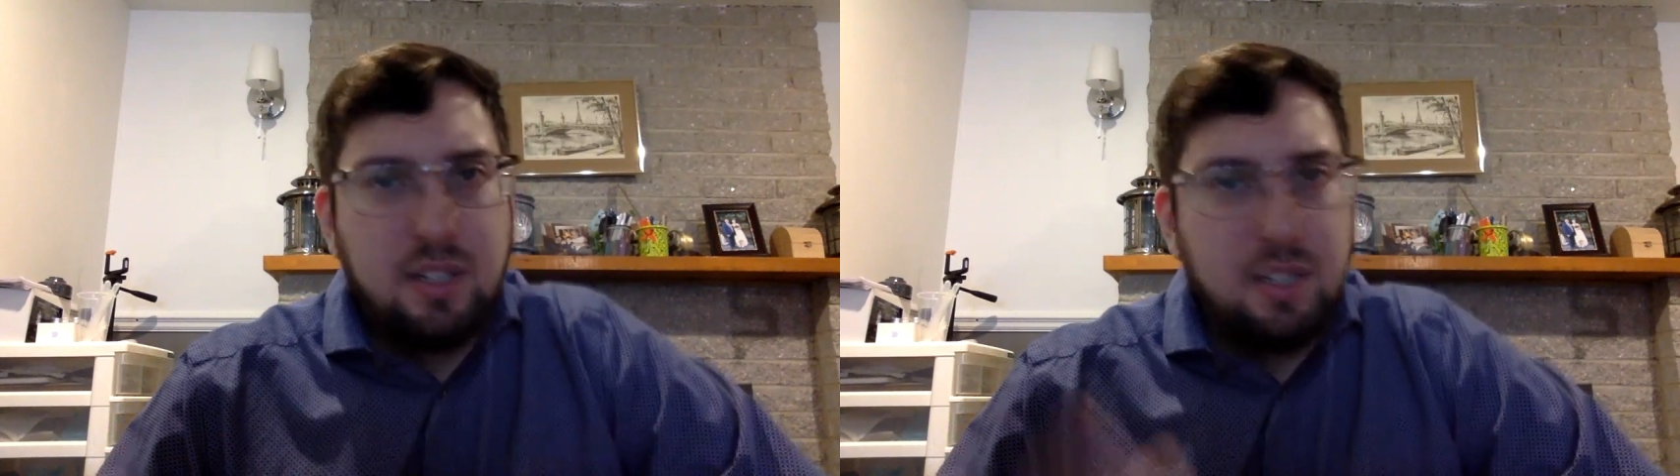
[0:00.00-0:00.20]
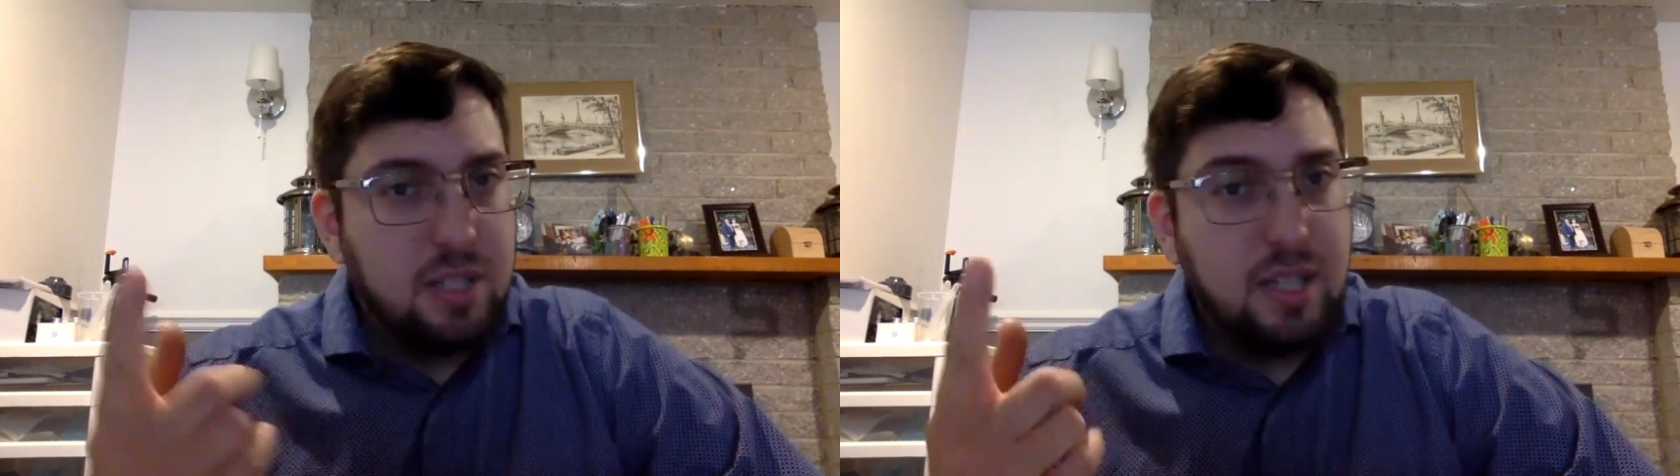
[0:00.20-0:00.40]

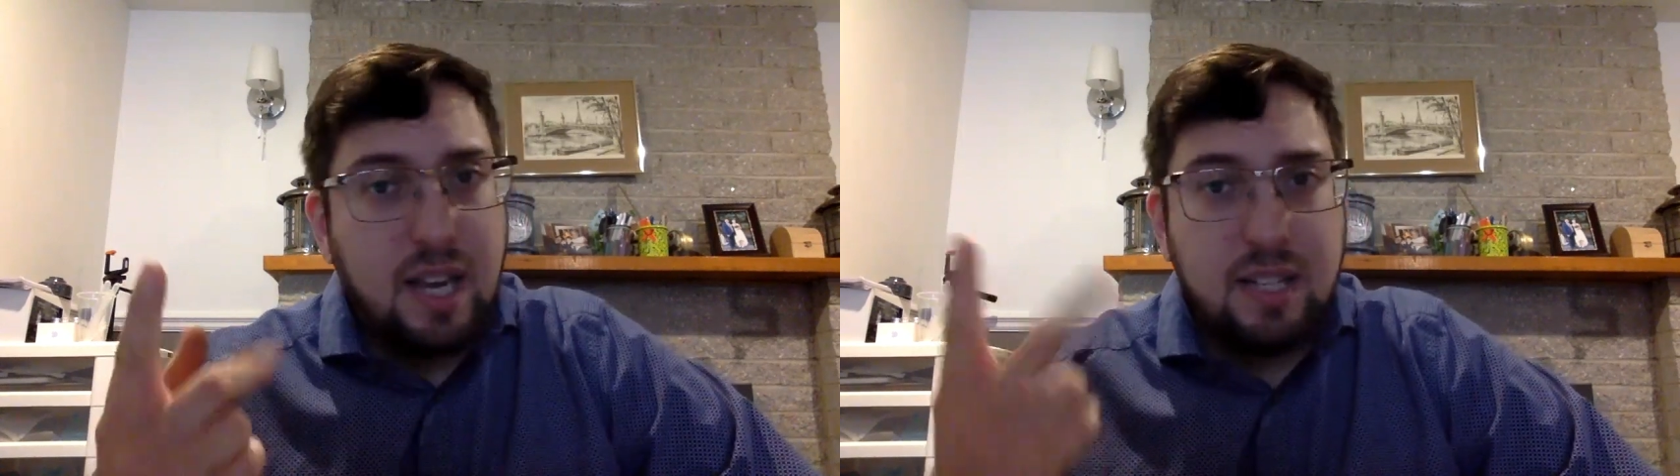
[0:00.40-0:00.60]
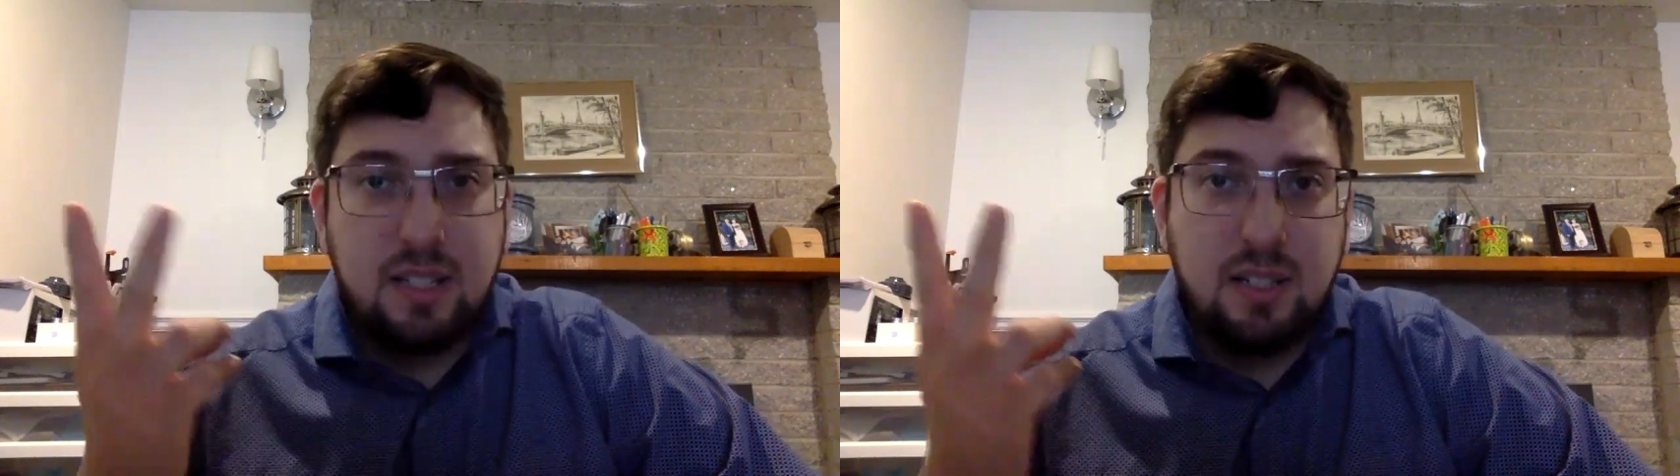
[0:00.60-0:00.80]
doesn't
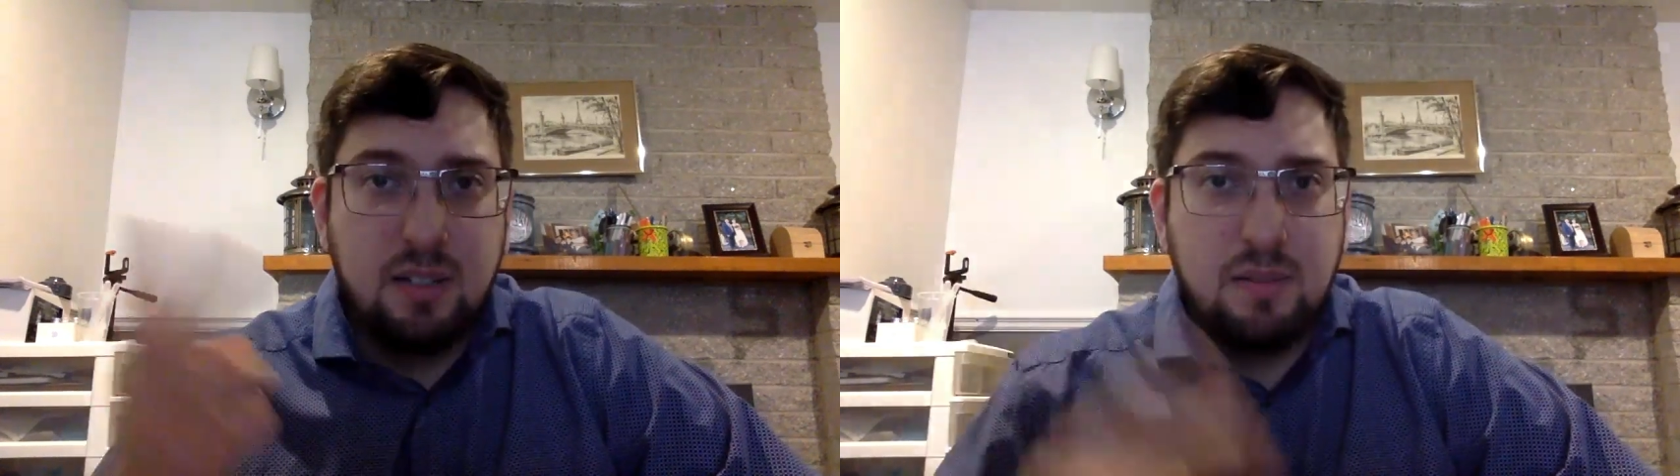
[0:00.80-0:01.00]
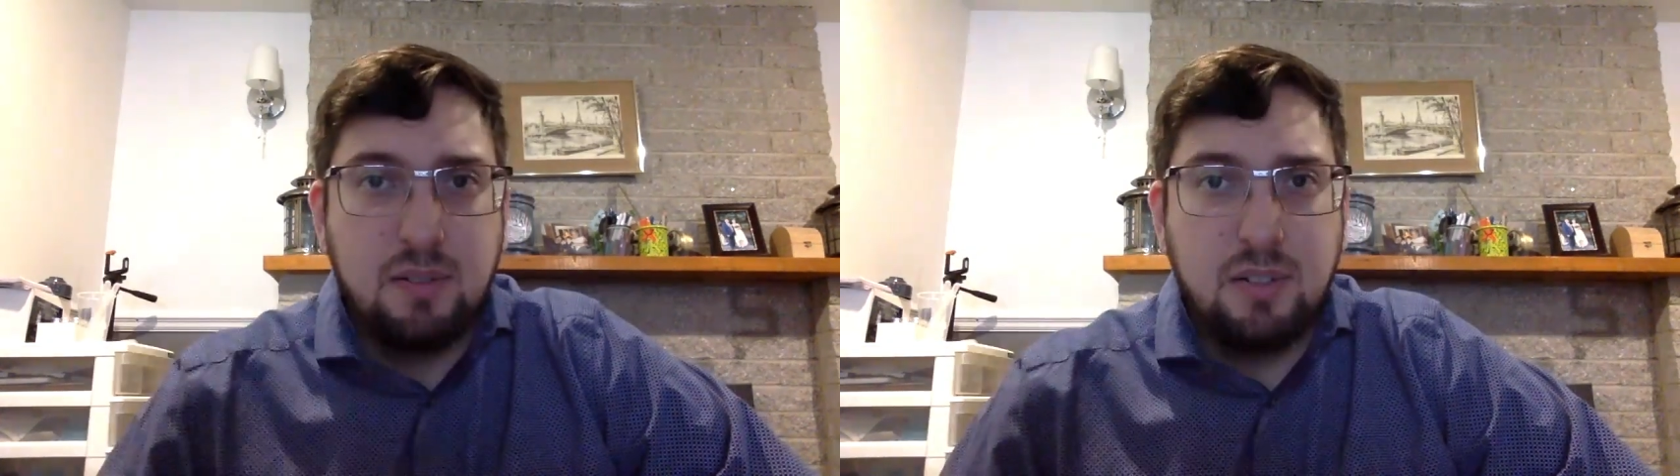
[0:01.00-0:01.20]
last
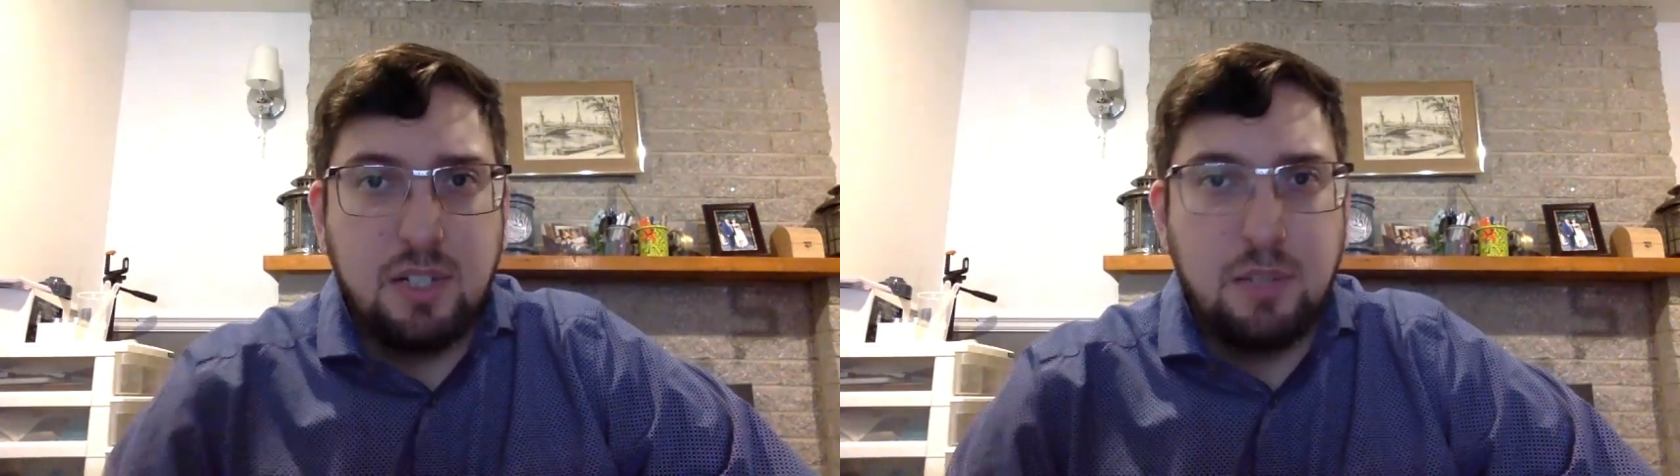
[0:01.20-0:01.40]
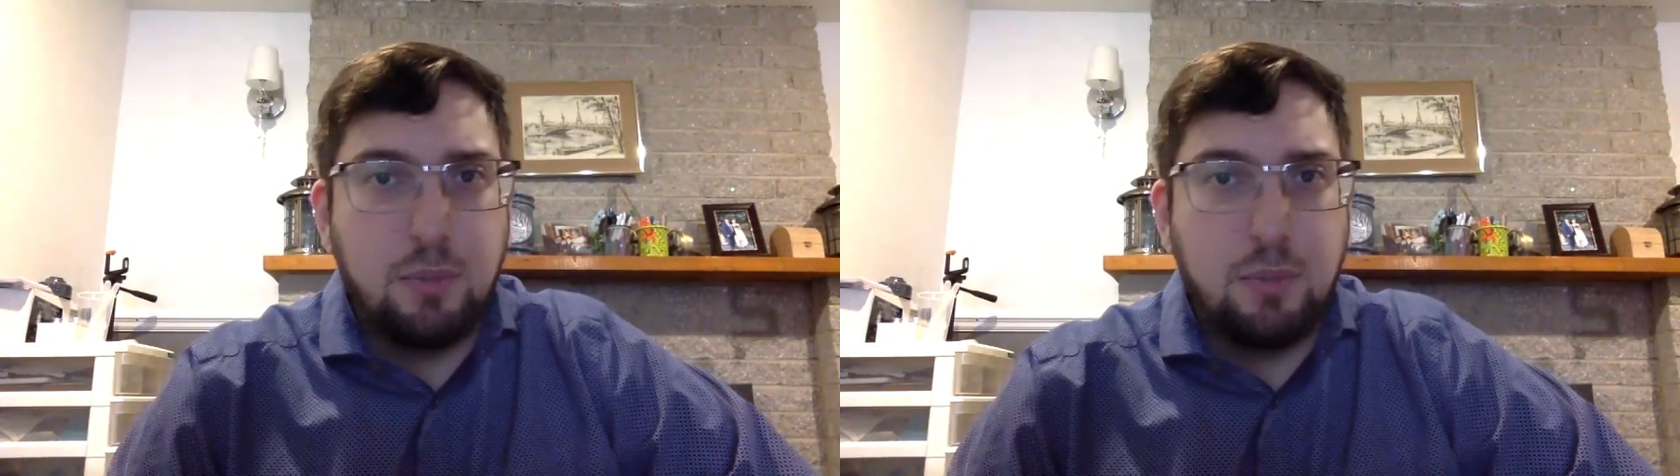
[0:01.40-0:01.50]
doesn't